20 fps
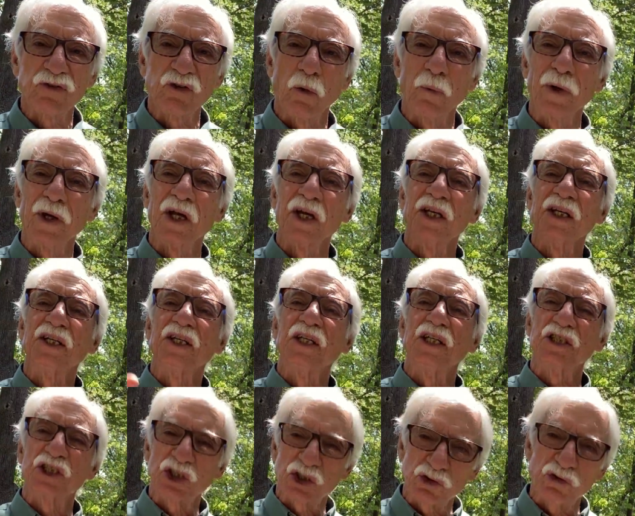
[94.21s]
so we're going to
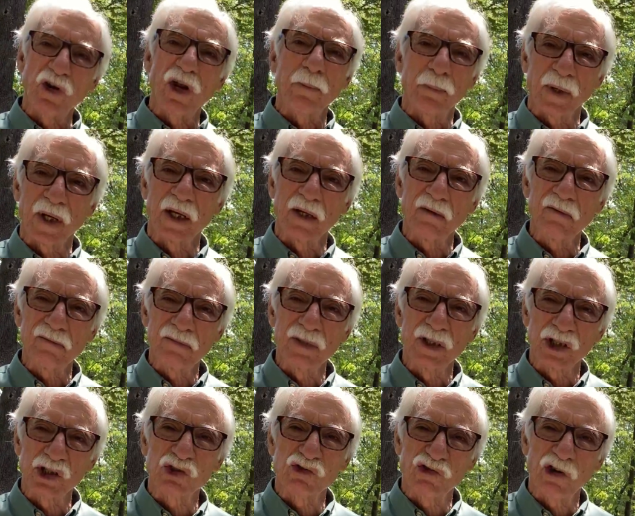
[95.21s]

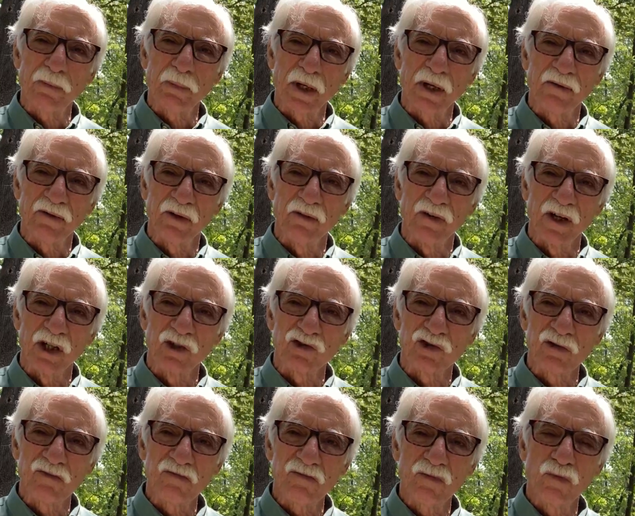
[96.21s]
distributive
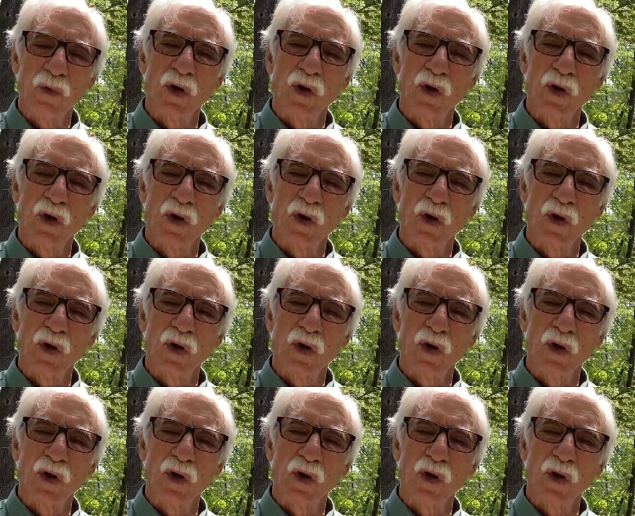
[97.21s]
division.